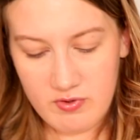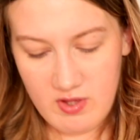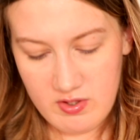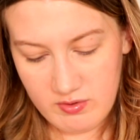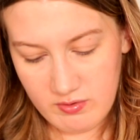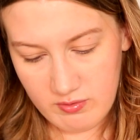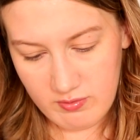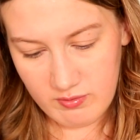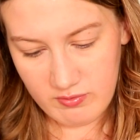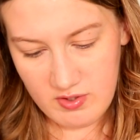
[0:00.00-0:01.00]
then
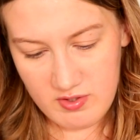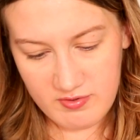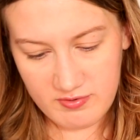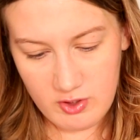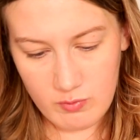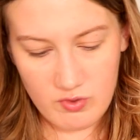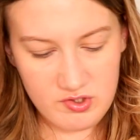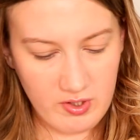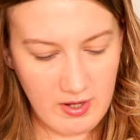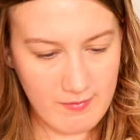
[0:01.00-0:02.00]
these two
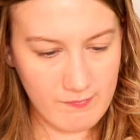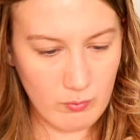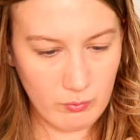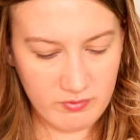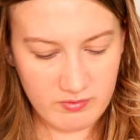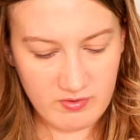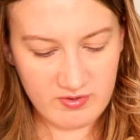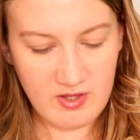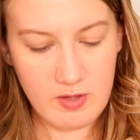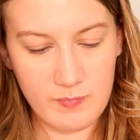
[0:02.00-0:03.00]
which I have are also the
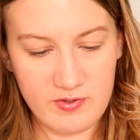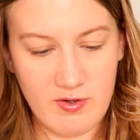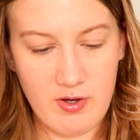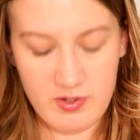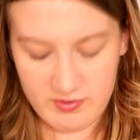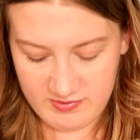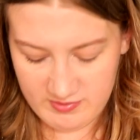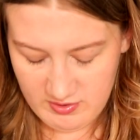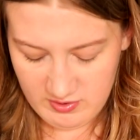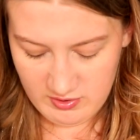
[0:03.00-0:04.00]
same
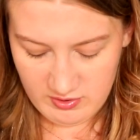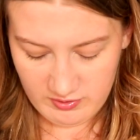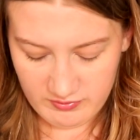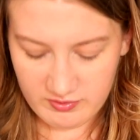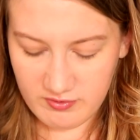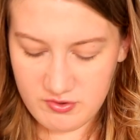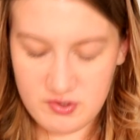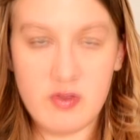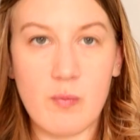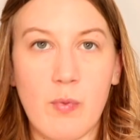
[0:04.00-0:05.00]
size. I think it's
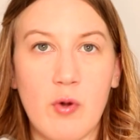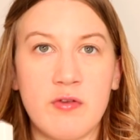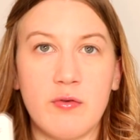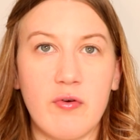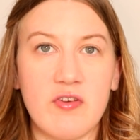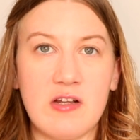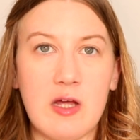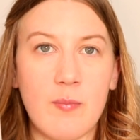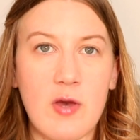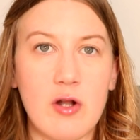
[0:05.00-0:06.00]
just the bottle was a
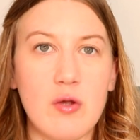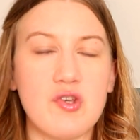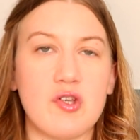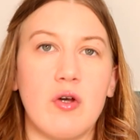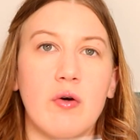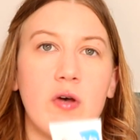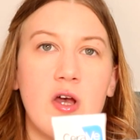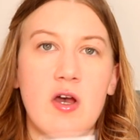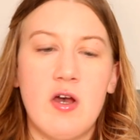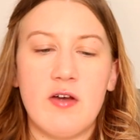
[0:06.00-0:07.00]
little bit illusional.
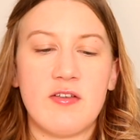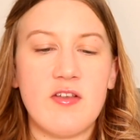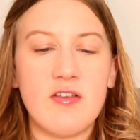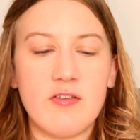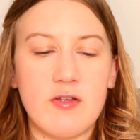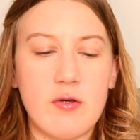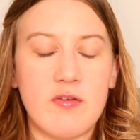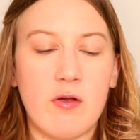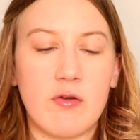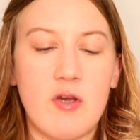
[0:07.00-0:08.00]
So these are two
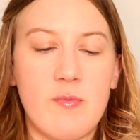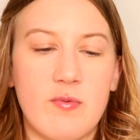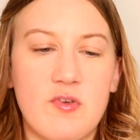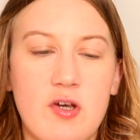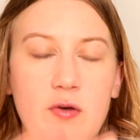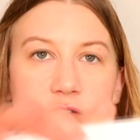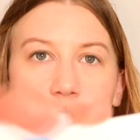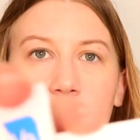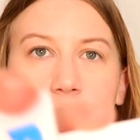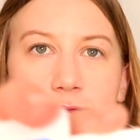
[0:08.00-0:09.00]
sun creams which I also
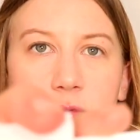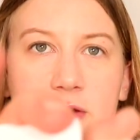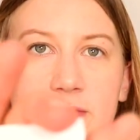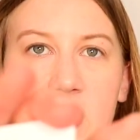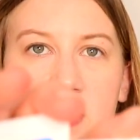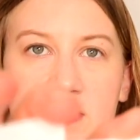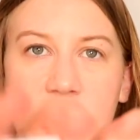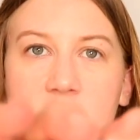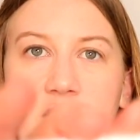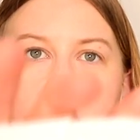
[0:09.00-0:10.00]
have for my face,
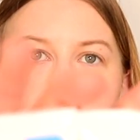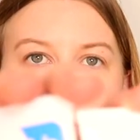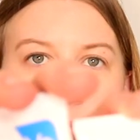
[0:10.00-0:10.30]
and I'm going